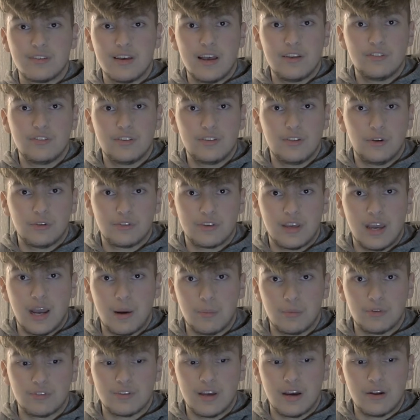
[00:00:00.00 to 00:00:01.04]
tested those
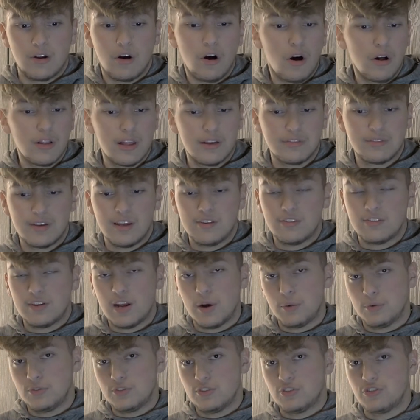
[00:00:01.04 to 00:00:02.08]
cameras out. All I've tested
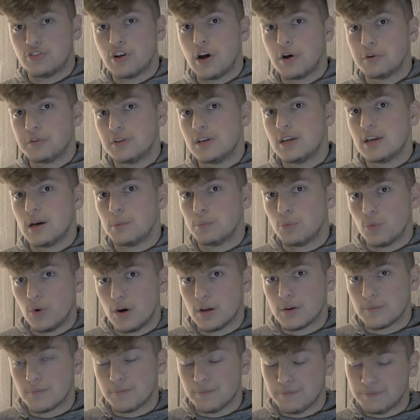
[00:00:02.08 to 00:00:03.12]
out was the Xiaoyi
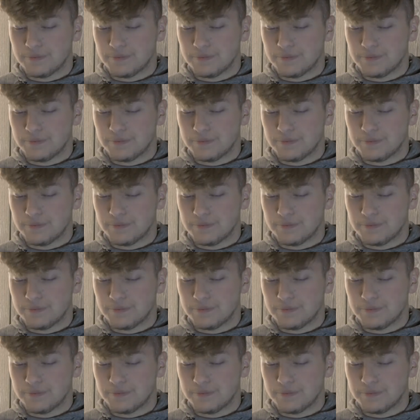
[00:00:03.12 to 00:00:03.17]
M1.